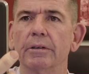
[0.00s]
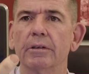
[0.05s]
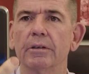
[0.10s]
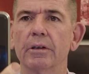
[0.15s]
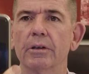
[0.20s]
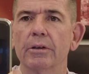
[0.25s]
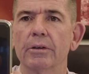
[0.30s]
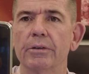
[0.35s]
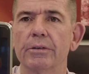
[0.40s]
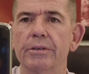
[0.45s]

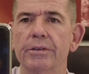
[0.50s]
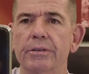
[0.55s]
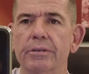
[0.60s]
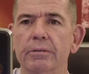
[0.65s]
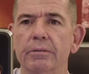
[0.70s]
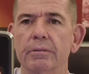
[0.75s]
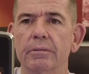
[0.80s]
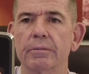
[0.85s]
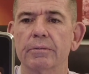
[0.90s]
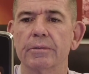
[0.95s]
Loads,
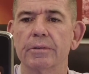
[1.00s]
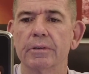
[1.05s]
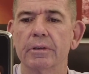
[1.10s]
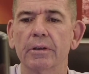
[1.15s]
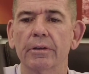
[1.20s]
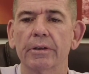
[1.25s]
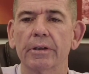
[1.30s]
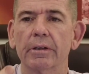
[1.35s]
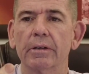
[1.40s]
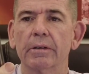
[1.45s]

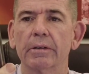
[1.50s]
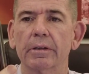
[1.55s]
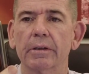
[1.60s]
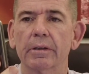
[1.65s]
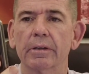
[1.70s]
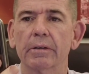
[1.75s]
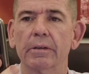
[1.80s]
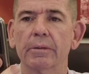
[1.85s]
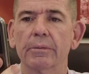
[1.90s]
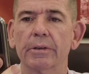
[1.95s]
loading,
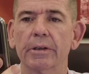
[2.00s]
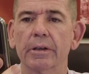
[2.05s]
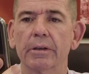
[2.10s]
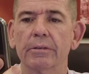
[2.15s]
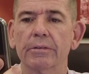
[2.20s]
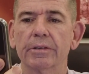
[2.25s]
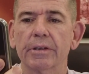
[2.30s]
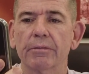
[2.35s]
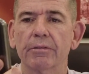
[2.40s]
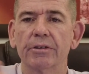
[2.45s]
okay, there we
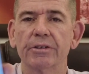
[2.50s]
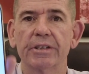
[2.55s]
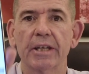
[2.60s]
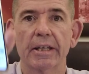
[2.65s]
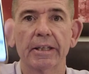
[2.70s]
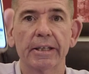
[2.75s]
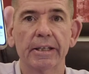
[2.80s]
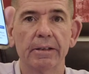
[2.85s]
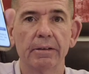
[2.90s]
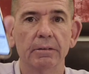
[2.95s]
go, Sutherland
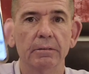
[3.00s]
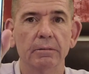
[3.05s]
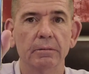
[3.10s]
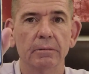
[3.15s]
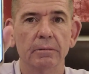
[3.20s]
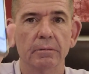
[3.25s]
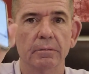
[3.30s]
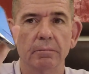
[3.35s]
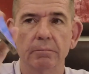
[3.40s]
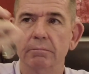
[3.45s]
Sally.
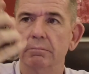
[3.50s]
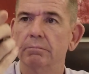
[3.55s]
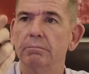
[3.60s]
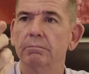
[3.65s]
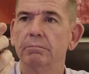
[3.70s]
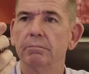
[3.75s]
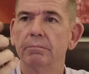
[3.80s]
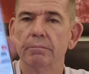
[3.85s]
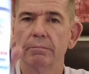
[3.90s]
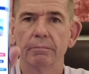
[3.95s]

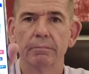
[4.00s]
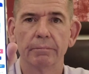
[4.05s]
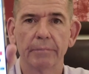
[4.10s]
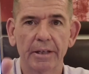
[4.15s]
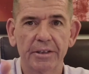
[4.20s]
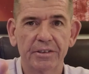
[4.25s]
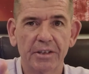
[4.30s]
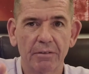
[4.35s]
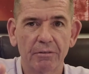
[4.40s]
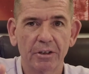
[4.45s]

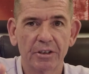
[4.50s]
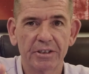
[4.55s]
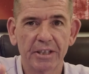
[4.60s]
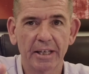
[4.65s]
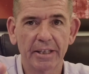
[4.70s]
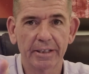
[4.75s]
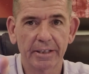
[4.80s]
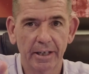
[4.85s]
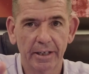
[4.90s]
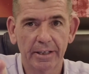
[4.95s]
There's Sutherland
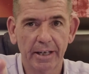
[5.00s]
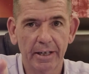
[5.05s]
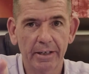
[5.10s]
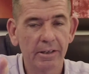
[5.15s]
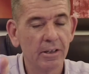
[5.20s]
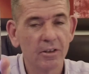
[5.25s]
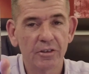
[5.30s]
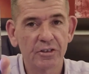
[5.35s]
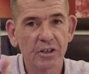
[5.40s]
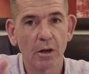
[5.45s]
Sally, okay?
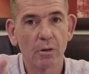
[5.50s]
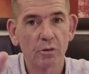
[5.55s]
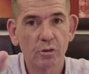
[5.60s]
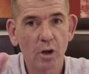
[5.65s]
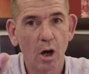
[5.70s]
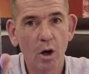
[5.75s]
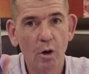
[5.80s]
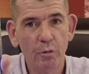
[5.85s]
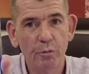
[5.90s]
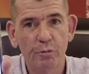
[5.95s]
So
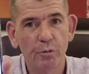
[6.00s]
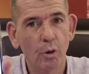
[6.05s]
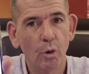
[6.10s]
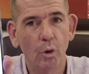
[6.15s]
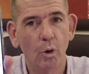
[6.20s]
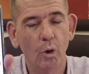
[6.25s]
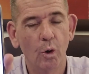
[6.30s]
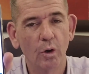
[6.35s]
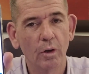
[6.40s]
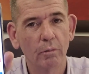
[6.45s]
golf
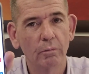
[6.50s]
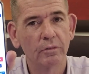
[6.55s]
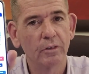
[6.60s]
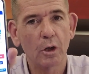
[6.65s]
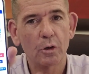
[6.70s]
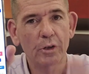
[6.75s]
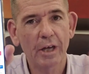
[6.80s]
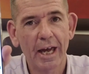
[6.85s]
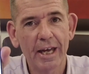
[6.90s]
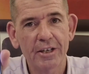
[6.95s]
or
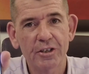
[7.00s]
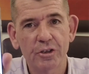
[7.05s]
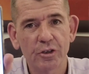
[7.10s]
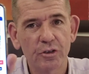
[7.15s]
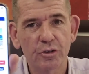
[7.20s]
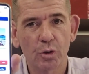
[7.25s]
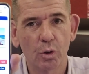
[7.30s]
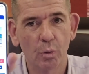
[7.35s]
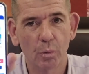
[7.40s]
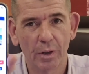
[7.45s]

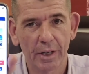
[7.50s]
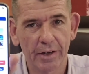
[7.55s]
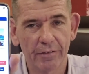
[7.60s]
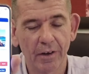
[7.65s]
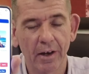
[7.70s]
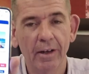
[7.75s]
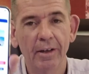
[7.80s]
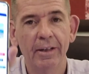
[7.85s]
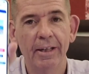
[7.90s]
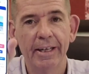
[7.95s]
locations or
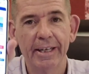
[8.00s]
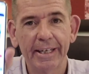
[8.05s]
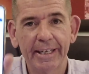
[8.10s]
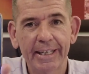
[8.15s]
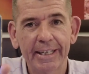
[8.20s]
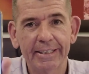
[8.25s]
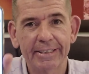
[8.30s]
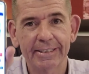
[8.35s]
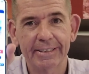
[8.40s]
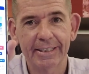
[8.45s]
whatever.
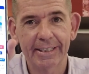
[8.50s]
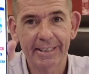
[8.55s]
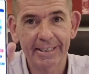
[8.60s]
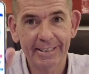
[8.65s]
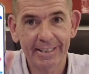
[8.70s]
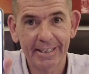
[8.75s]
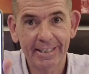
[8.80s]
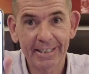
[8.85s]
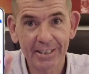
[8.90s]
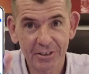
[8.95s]
It
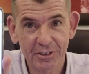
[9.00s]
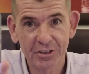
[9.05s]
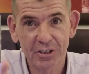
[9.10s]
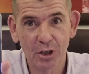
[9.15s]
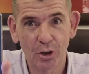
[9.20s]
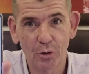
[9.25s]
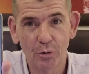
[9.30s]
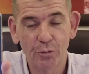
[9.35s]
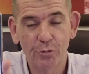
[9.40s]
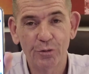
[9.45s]
in
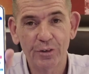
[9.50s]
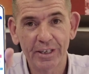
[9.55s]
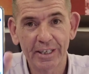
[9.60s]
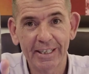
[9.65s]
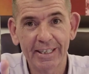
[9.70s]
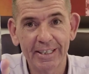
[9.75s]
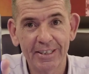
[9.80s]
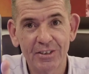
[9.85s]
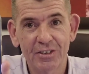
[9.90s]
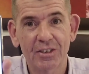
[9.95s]
itself
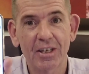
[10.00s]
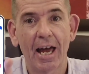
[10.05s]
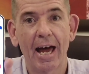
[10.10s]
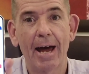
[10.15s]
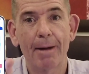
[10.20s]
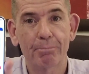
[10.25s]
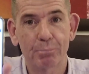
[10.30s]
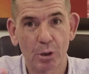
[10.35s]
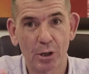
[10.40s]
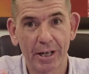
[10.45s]
is
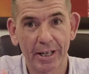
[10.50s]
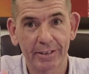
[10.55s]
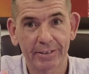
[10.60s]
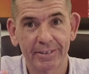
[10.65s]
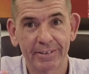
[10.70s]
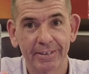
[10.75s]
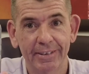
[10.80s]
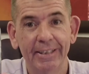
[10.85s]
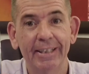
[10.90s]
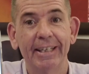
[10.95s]
a
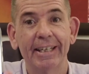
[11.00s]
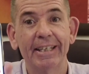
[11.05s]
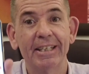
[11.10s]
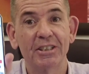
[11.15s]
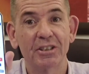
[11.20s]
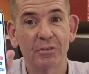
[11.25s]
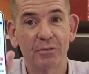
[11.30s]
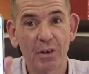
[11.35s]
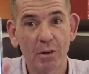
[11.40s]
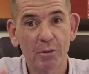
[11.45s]
product. It
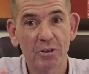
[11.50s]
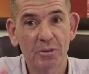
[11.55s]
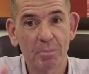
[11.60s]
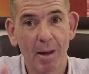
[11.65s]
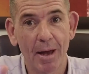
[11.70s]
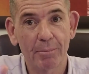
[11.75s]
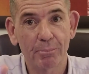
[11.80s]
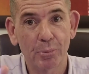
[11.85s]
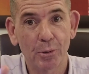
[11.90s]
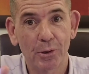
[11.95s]
is a very
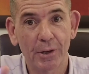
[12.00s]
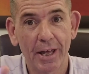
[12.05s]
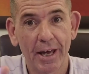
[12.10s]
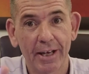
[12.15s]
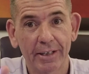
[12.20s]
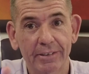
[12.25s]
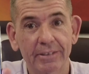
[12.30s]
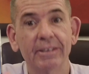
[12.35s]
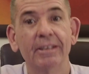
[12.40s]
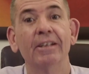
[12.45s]
smart
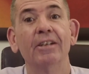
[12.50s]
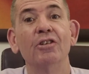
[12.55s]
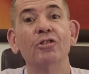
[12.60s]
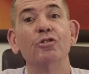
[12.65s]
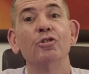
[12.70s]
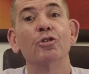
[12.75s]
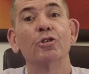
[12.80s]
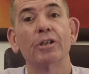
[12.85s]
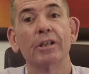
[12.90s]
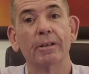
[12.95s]
product.
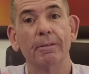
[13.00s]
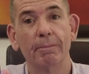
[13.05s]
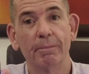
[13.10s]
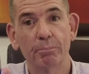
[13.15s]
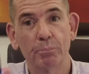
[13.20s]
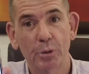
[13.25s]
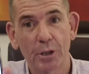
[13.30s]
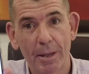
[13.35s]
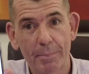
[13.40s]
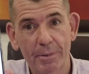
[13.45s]
You can
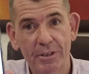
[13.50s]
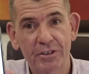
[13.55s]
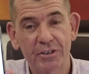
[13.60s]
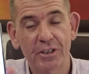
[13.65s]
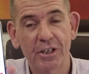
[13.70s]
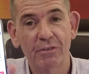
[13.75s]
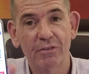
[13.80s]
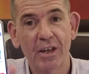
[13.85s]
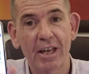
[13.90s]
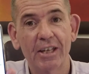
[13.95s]
put up
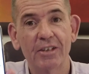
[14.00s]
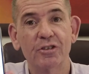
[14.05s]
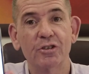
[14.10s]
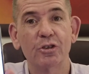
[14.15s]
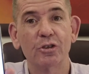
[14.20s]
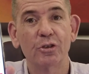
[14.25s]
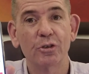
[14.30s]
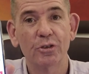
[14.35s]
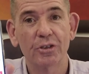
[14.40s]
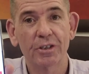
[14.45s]
instant
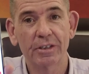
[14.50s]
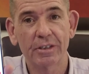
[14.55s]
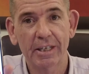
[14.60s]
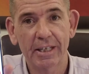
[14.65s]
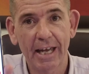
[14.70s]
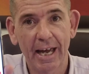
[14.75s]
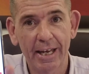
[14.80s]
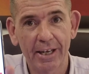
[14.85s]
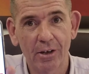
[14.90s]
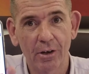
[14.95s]
events. You're using
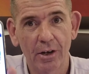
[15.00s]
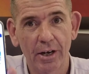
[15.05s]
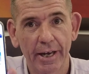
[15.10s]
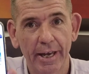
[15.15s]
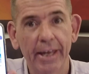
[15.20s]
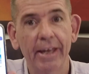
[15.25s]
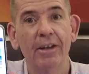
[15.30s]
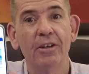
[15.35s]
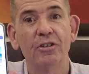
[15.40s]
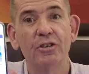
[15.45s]
the
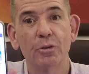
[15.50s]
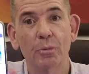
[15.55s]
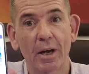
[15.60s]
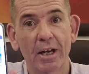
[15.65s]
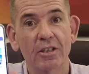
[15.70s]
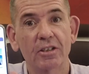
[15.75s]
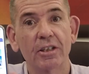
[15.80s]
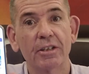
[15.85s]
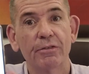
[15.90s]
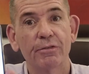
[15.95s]
AI to
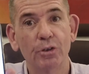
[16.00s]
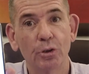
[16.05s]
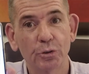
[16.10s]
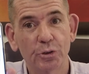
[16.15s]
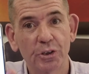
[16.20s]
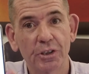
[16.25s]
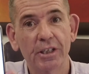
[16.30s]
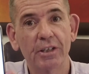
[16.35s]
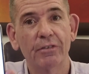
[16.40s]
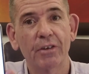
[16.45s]
actually
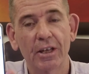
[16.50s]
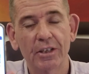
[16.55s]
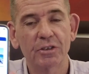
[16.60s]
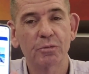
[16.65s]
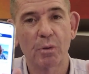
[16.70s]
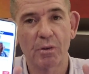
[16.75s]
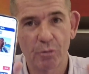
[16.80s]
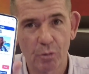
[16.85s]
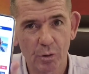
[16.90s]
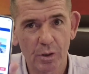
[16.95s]
filter the
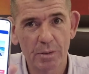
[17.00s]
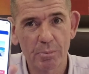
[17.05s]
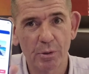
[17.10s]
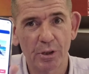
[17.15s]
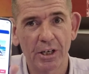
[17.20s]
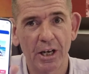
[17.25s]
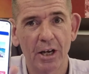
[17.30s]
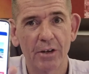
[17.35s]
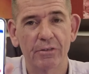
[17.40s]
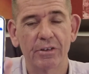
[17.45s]
events. We've already
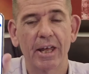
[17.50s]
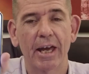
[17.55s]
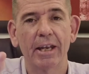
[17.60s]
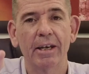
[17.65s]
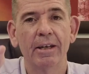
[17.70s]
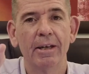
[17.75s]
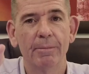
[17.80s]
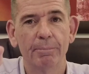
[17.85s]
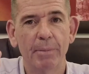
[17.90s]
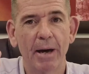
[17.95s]
been over
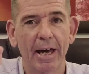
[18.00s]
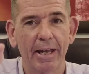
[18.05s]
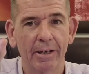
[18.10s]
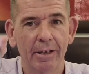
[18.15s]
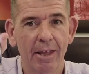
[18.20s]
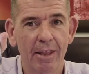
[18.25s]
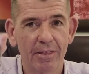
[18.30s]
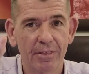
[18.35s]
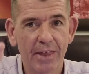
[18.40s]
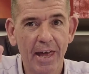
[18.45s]
that. But
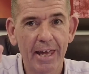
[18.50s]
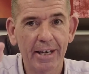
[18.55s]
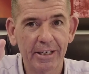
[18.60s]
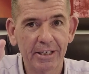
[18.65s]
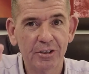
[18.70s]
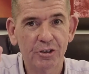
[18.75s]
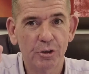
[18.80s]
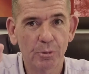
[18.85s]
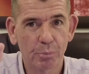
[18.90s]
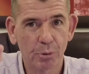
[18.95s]
that
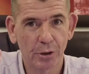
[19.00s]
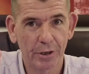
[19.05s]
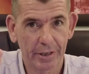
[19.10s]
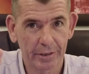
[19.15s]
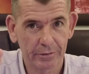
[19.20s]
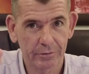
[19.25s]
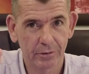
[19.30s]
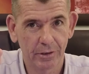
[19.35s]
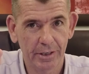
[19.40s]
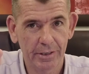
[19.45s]
is the
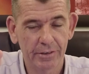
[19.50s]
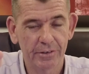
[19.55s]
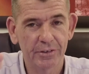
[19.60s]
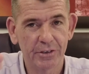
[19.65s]
product, right?